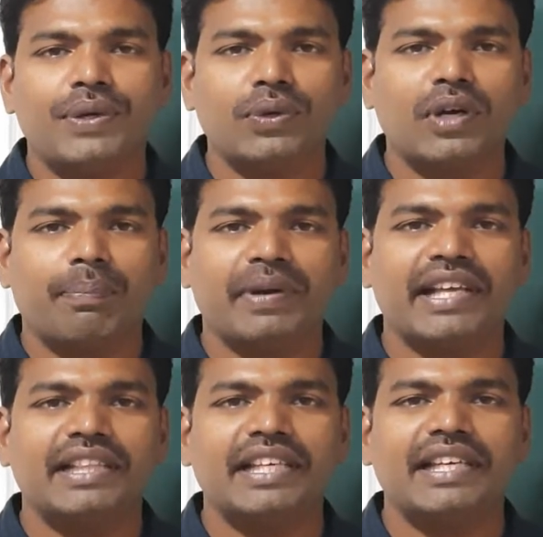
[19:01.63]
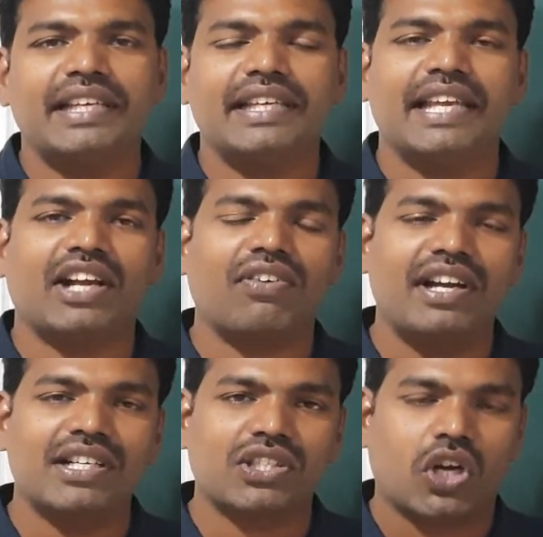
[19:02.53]
to apply the
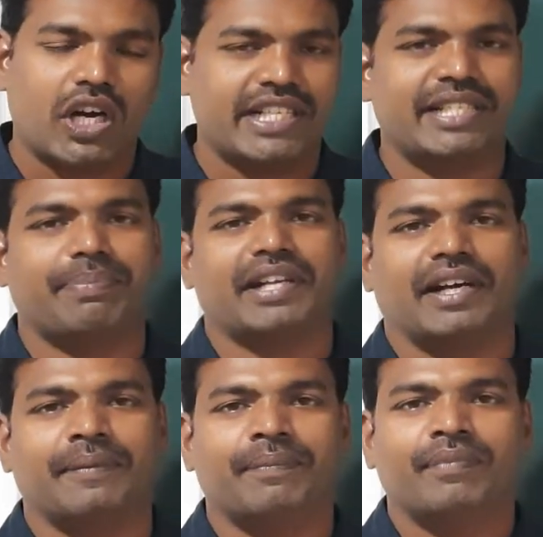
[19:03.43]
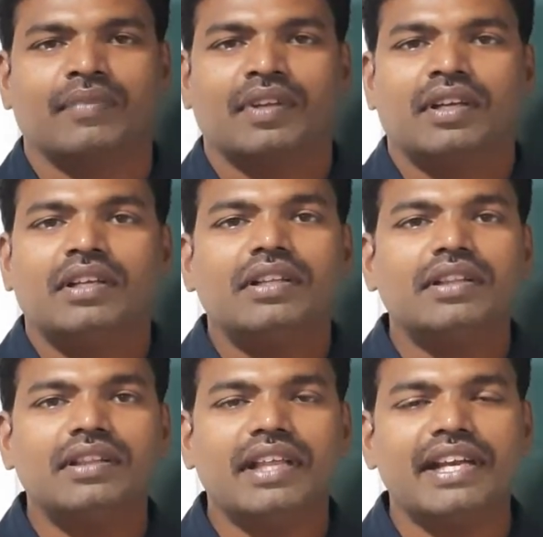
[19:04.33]
equivalence concept,
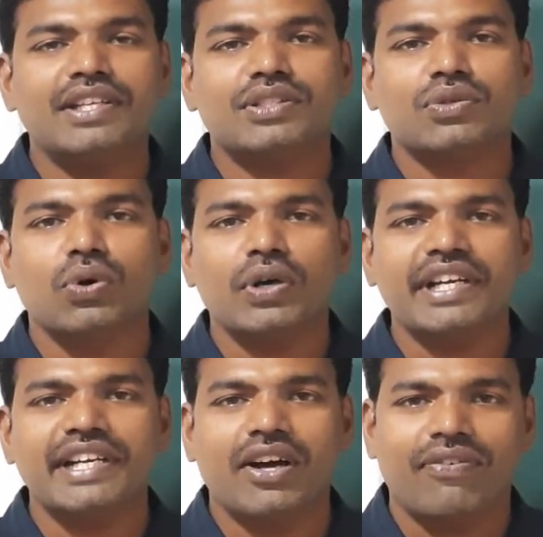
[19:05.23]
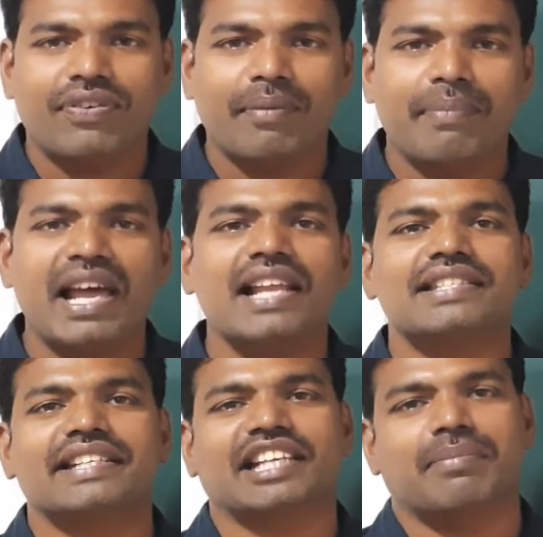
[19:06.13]
there is no need of
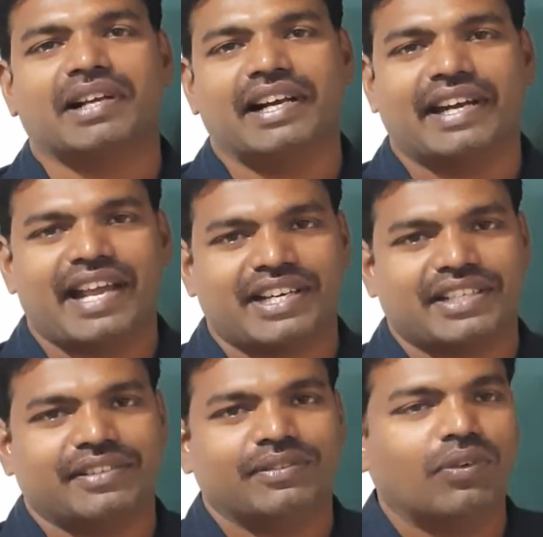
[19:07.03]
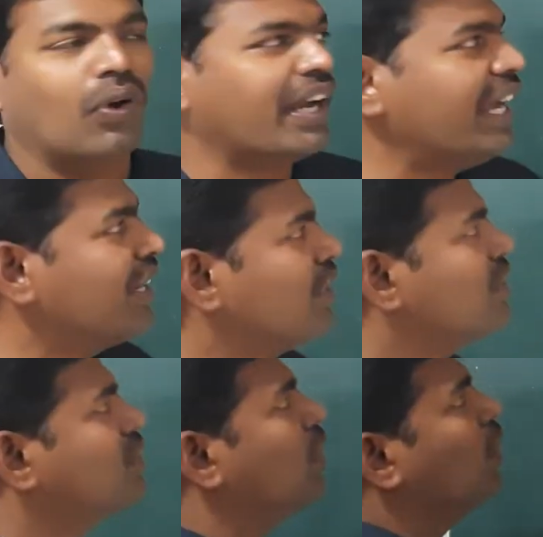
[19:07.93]
balanced chemical reaction. Okay,
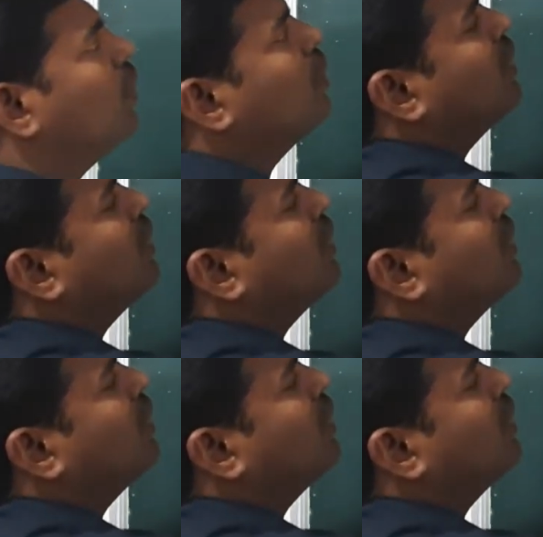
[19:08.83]
so